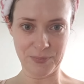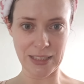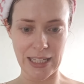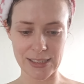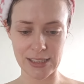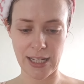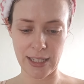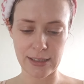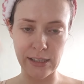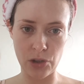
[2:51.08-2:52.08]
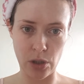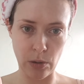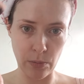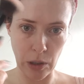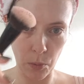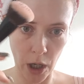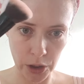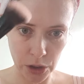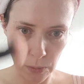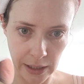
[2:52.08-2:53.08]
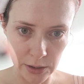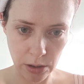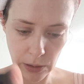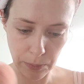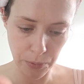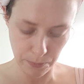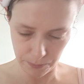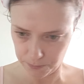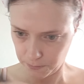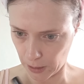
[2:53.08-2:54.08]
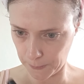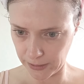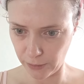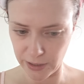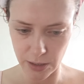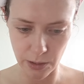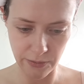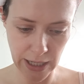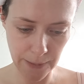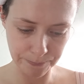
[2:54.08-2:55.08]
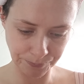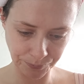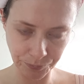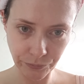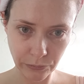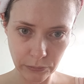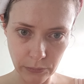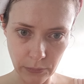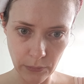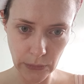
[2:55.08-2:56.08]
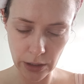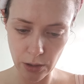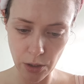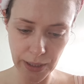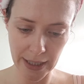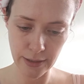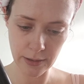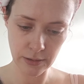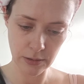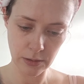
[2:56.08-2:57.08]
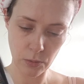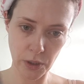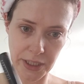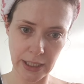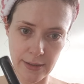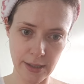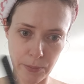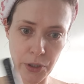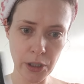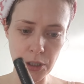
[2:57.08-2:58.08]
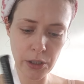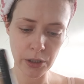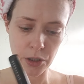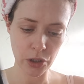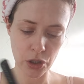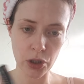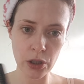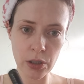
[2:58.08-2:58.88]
Yesterday, these are due a wash as well, so I'll pop a little video on of that. Okay. Work it into the brush.